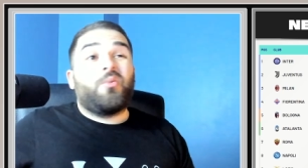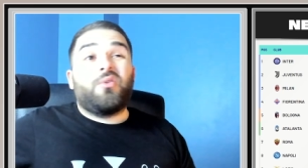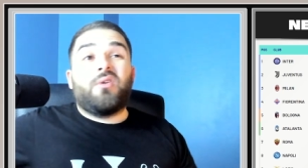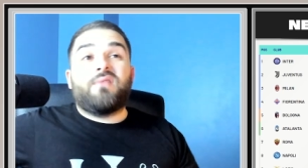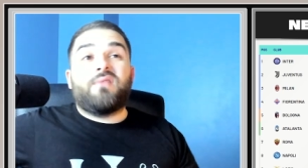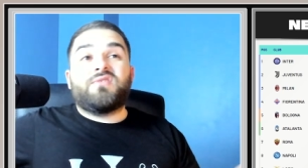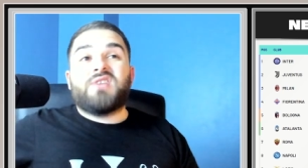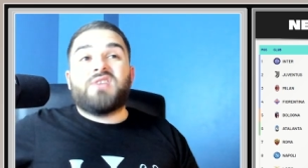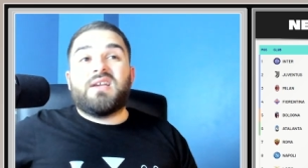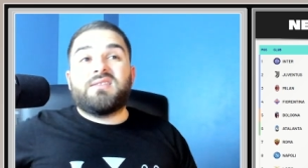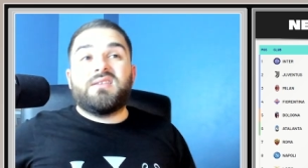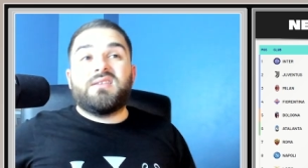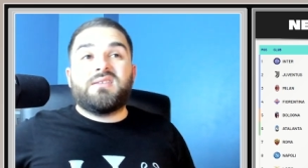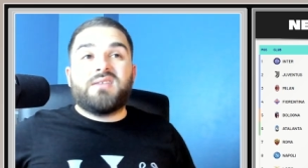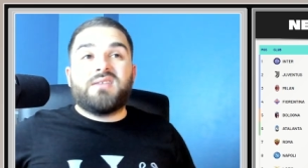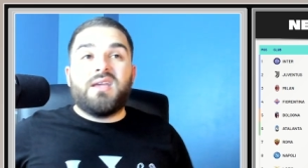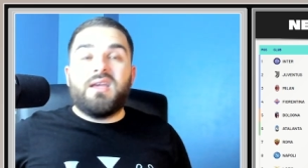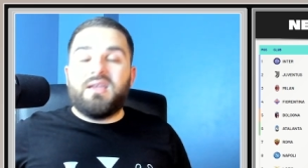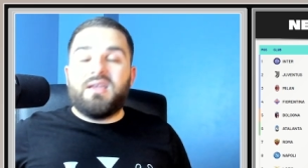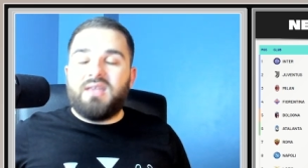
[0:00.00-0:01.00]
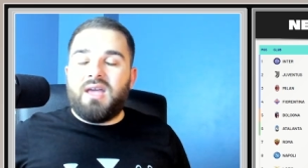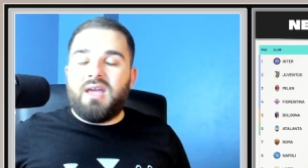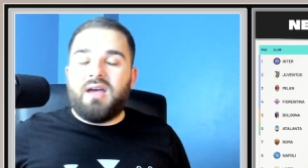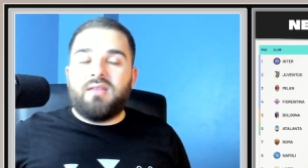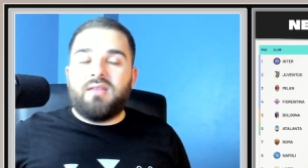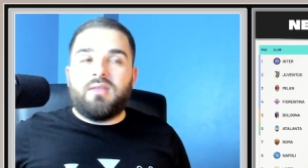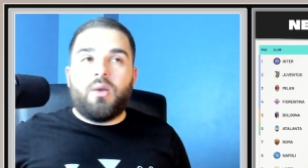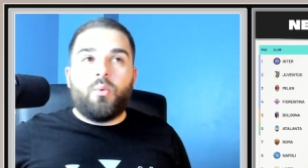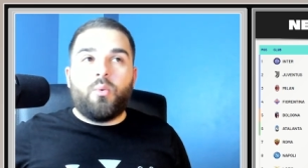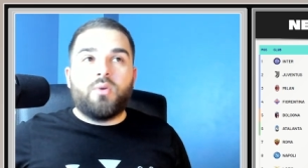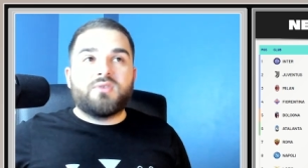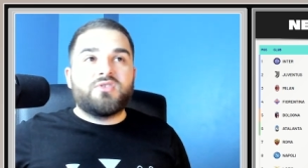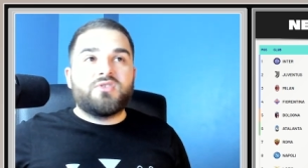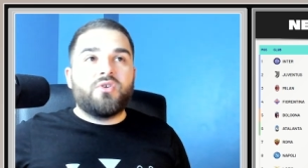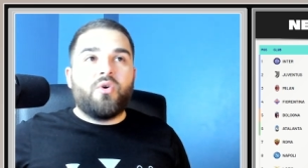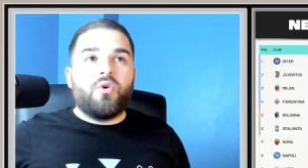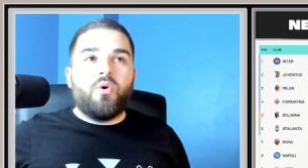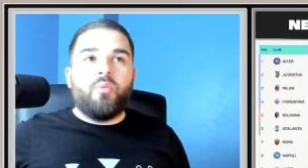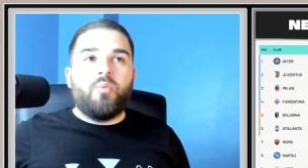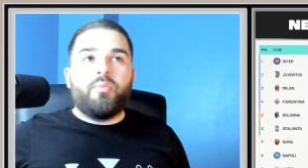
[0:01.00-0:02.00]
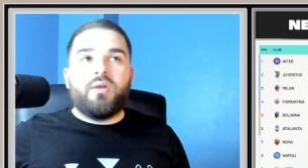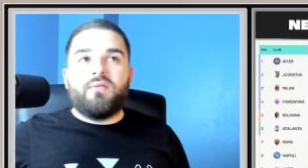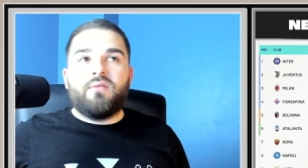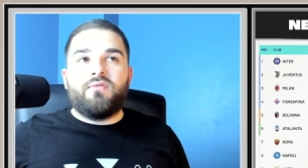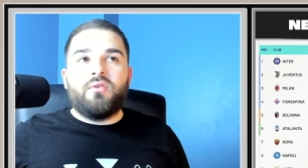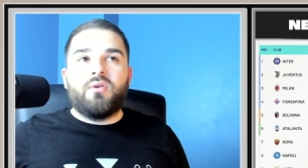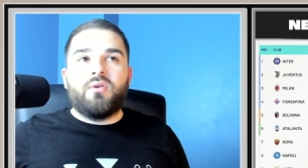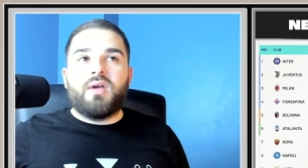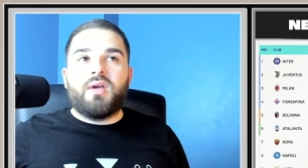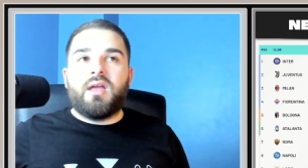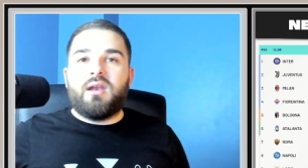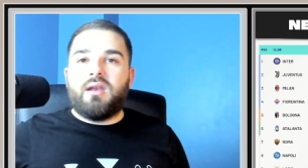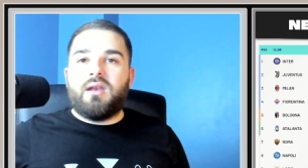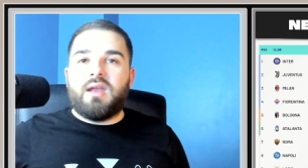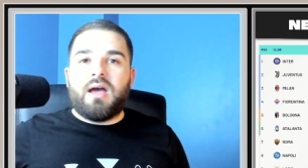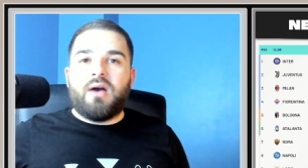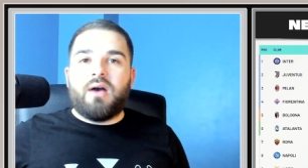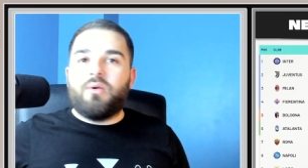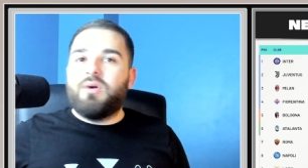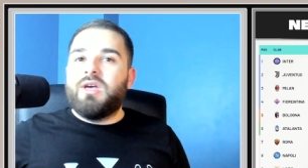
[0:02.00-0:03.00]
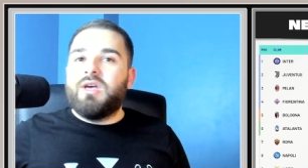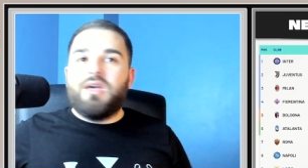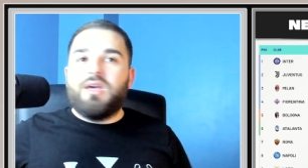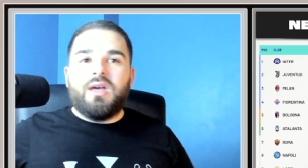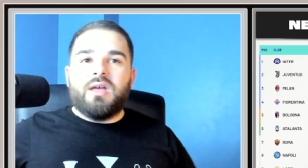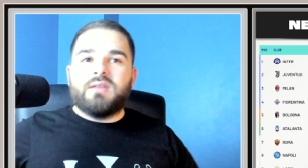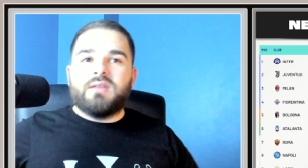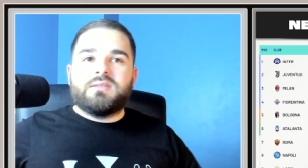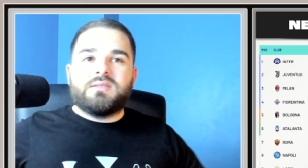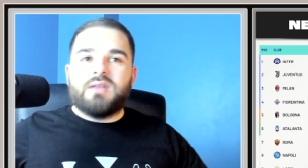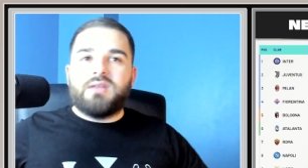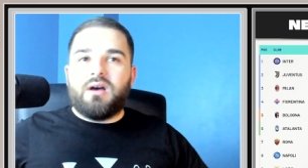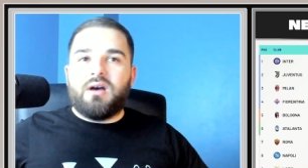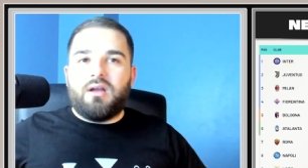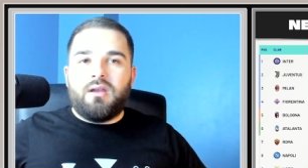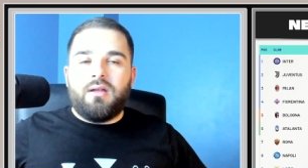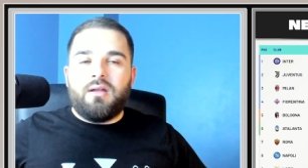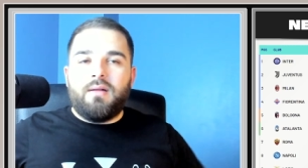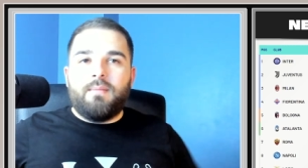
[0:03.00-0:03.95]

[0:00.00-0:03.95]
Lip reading: You have Chesney saying, yeah, that was the goal, but if you look at it now, it's done.